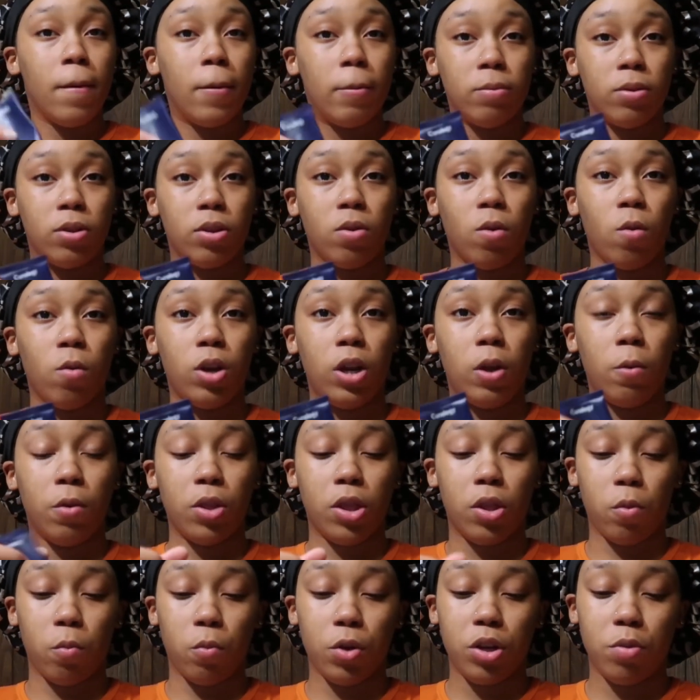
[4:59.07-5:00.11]
I'm just going in with
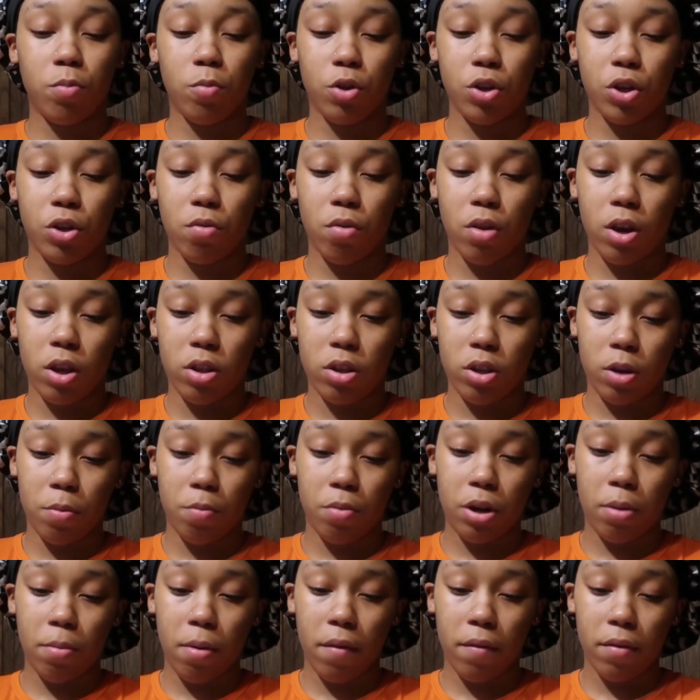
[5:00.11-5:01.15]
the rich moisturizer to
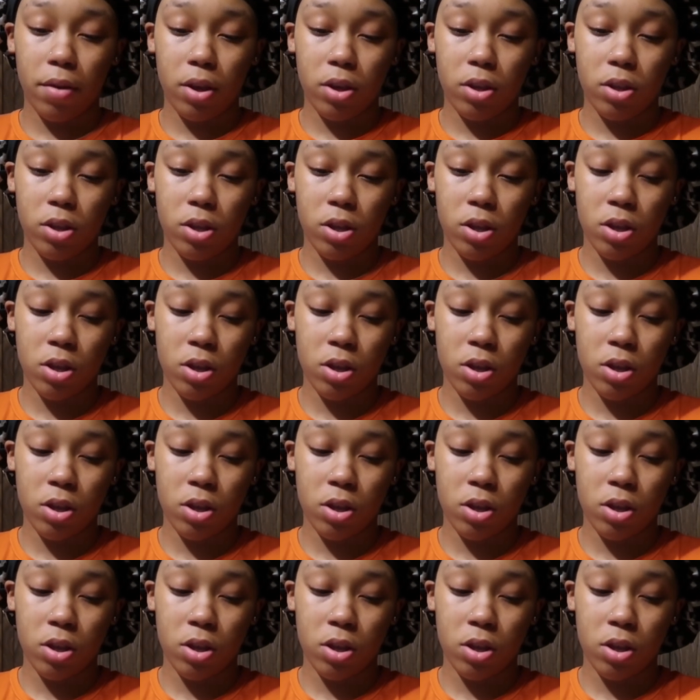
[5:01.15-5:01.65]
put on my face.